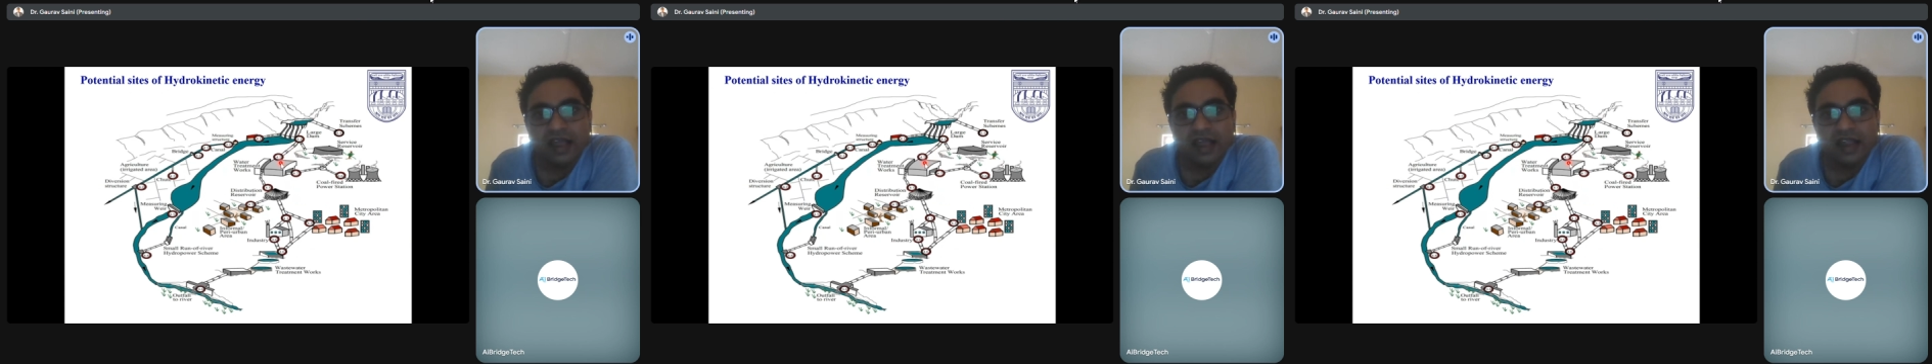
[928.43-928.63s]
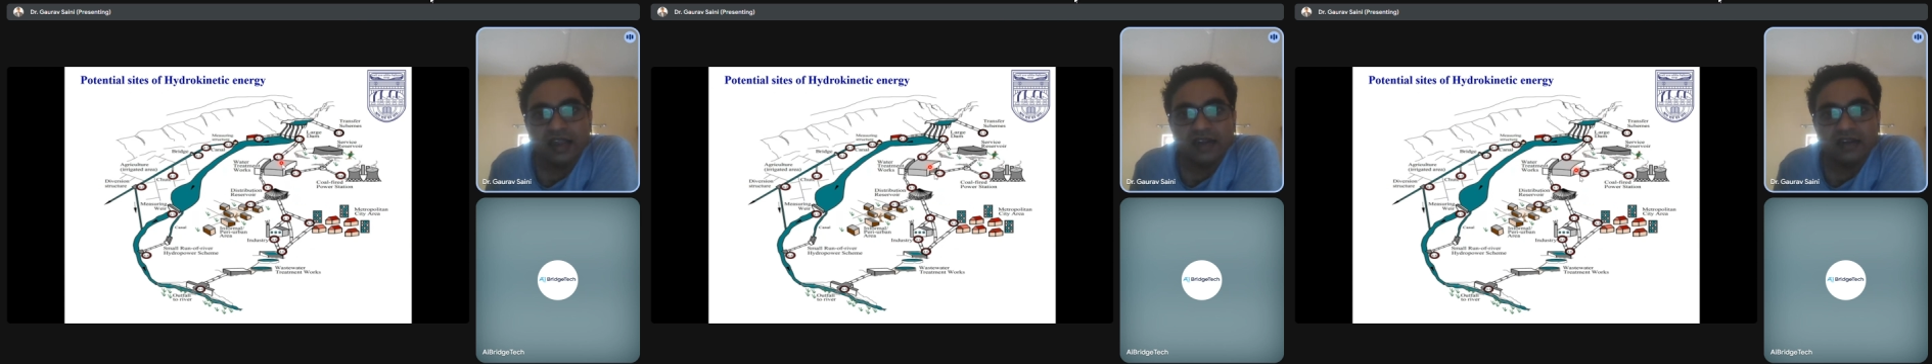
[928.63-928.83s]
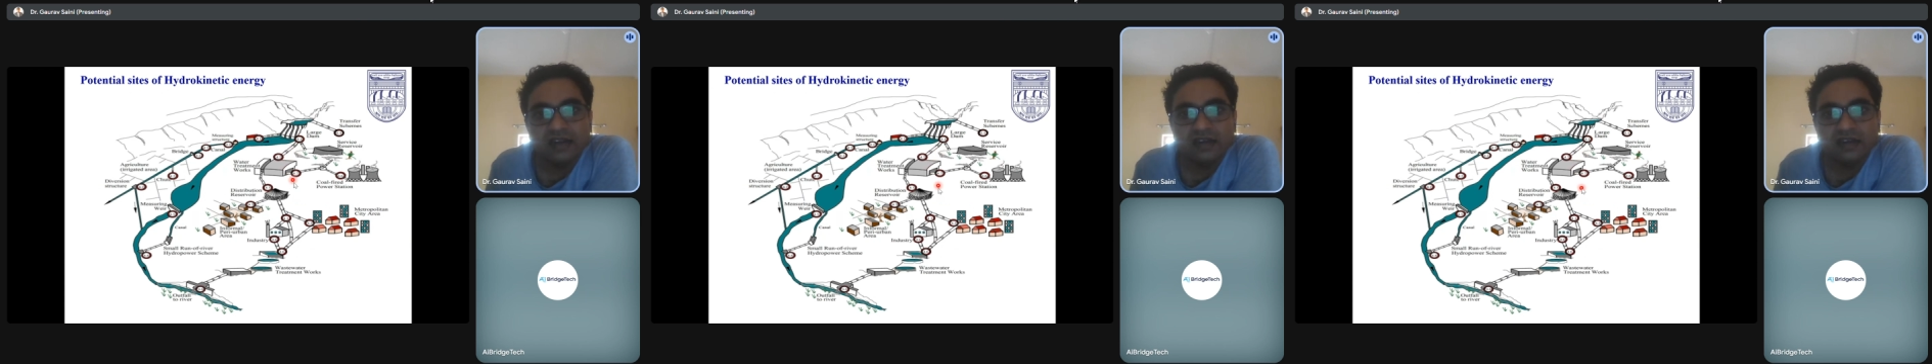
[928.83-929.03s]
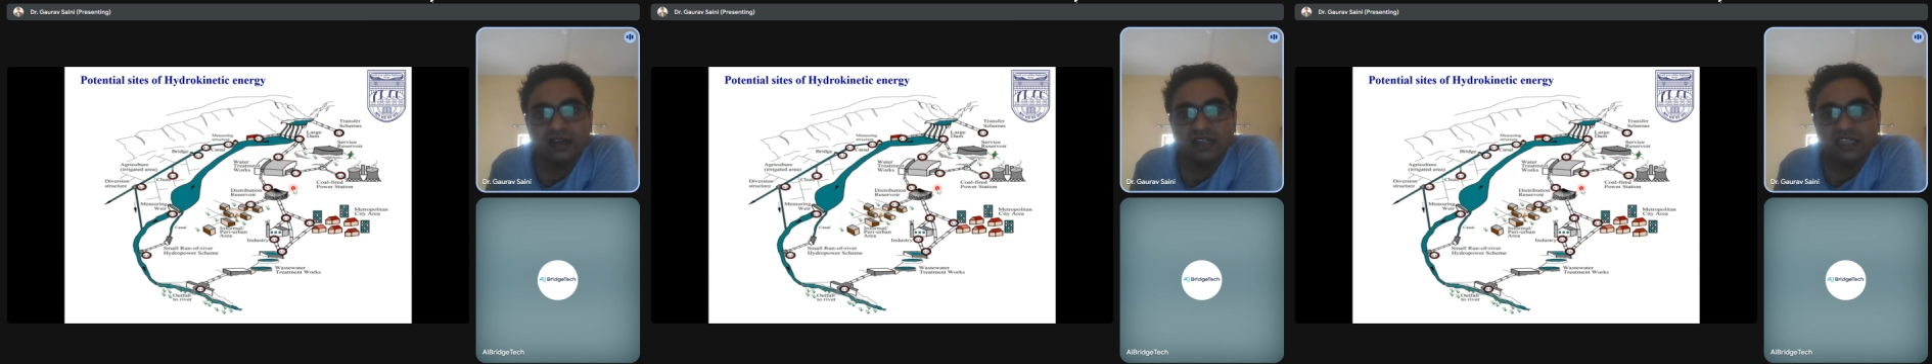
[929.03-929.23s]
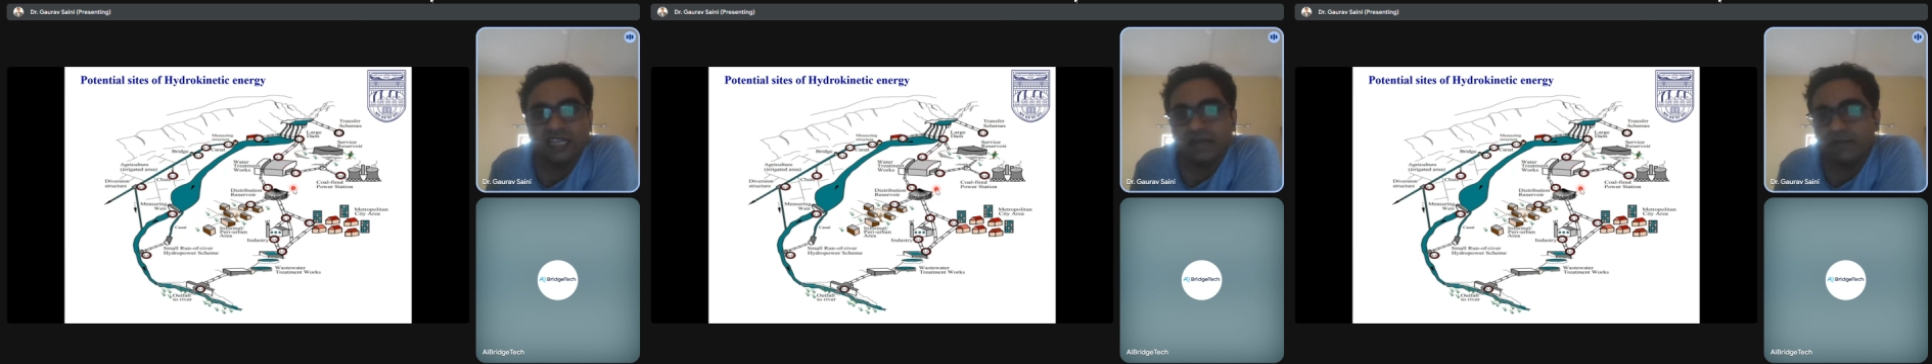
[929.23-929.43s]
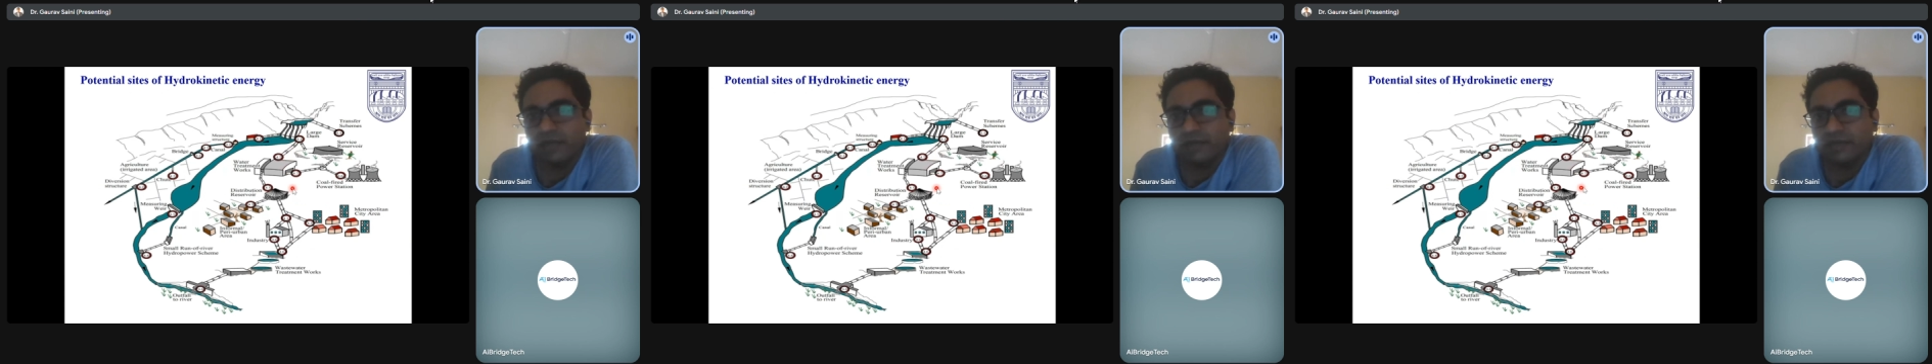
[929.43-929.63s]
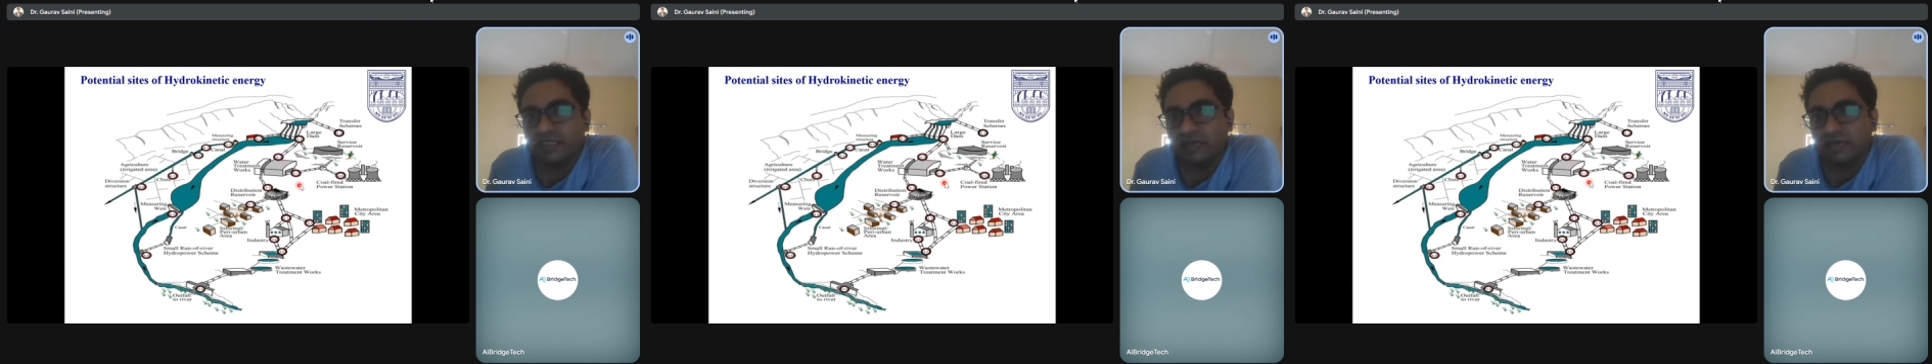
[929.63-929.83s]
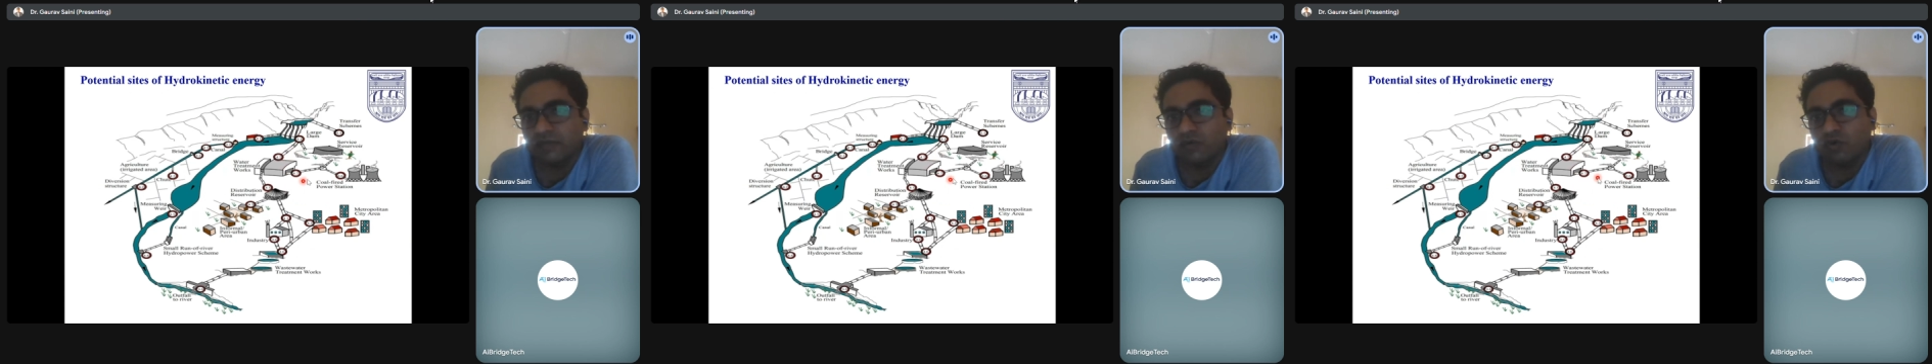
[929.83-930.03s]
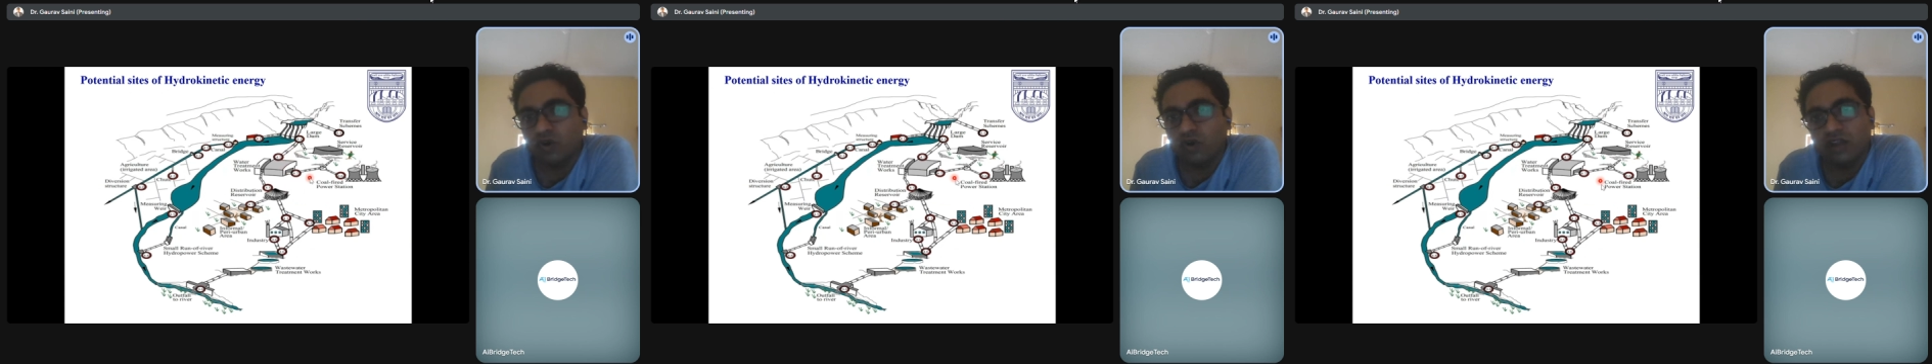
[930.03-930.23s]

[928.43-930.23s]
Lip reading: And there may be some